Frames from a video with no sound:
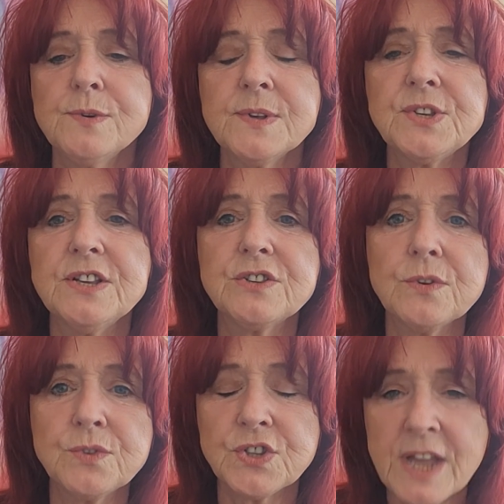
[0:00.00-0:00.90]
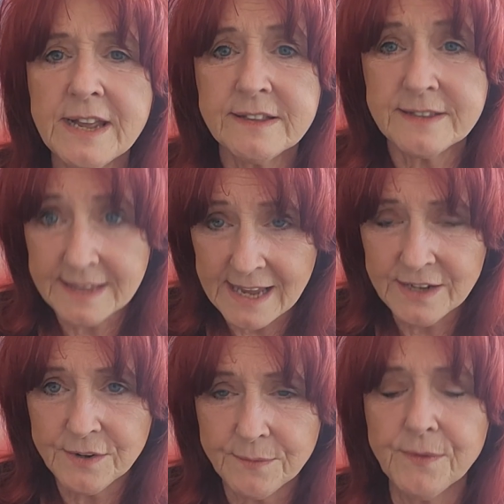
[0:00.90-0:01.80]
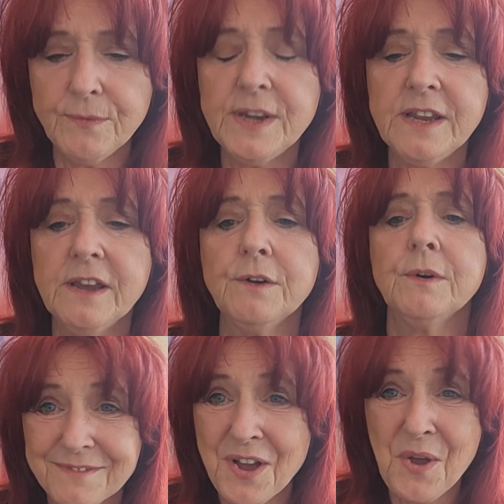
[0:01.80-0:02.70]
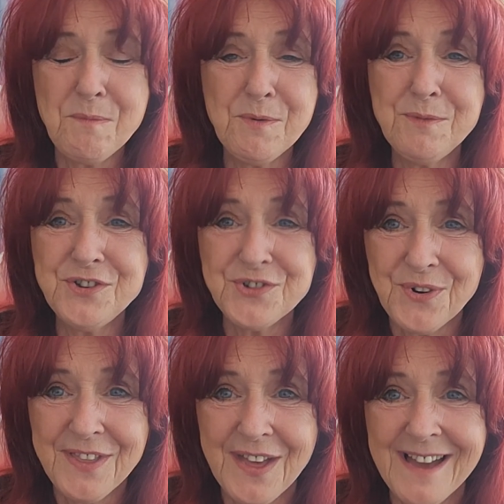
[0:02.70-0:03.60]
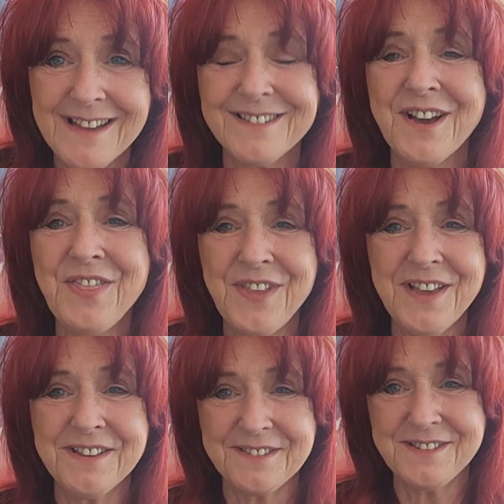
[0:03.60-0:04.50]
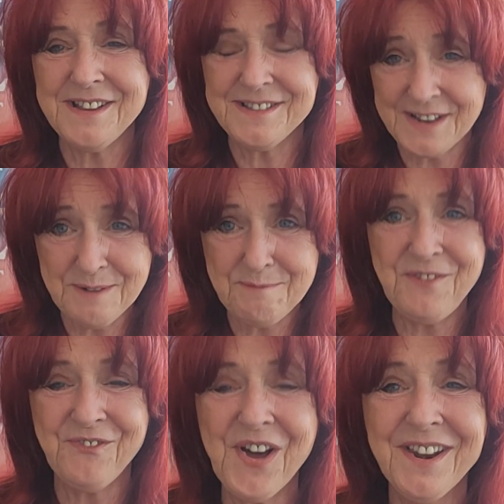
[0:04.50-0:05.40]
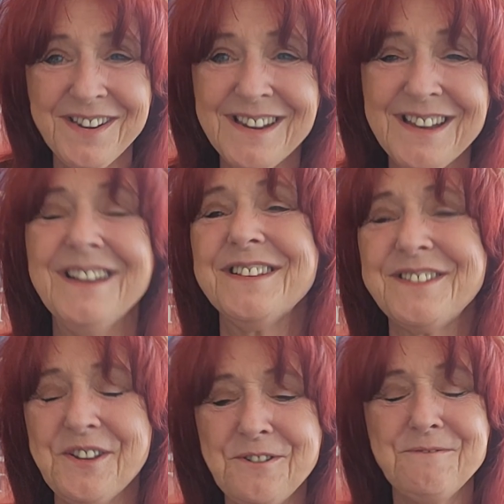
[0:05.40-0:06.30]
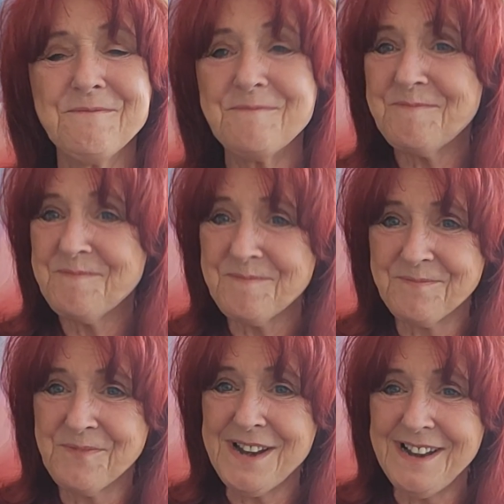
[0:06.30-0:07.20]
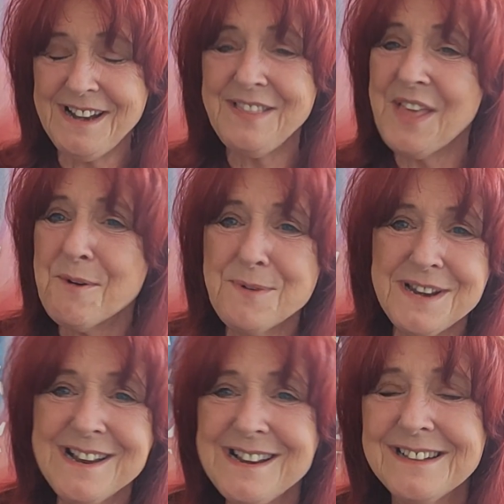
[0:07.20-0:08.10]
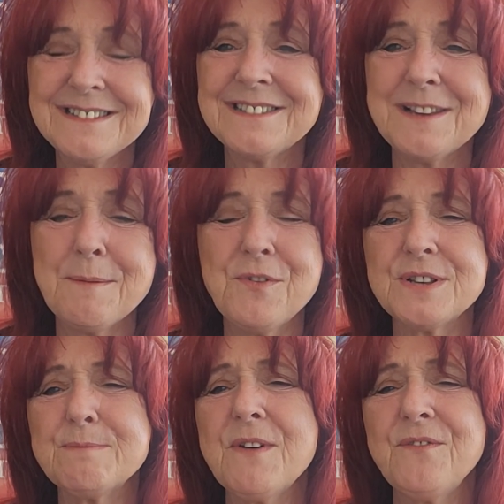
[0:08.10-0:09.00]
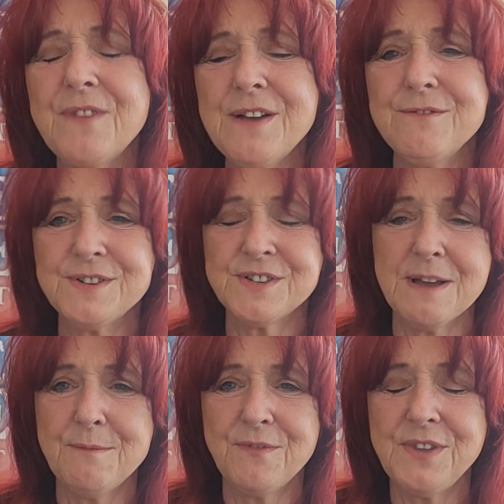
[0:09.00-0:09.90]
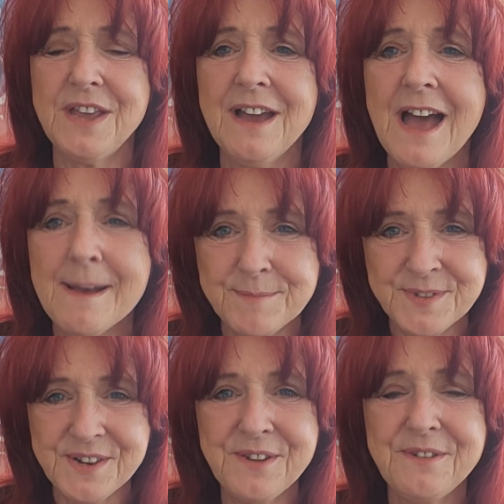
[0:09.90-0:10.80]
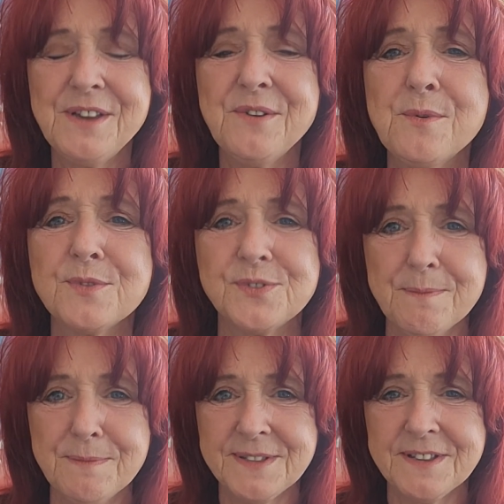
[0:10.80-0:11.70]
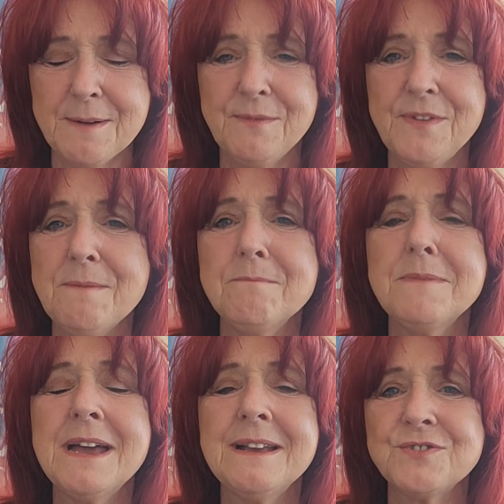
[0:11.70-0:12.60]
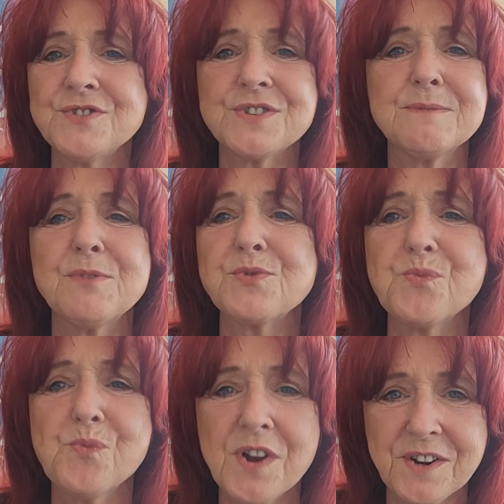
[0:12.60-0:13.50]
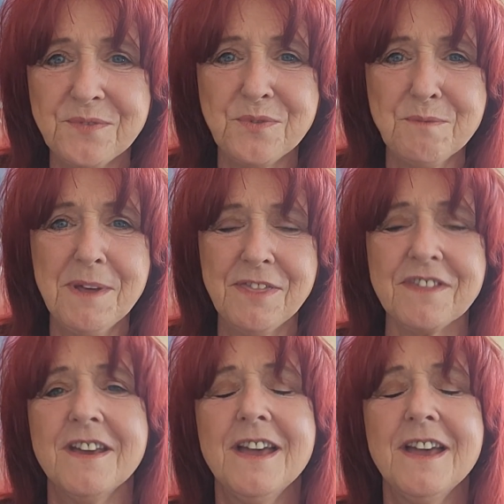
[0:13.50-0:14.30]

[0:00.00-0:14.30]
see. So stay to the end of the video. I hope you enjoy that. I think it's going to be fun. So we're nearly there. We're nearly in summer. It's my favorite time of the year. Absolutely awesome this time of year. May is just the most wonderful month.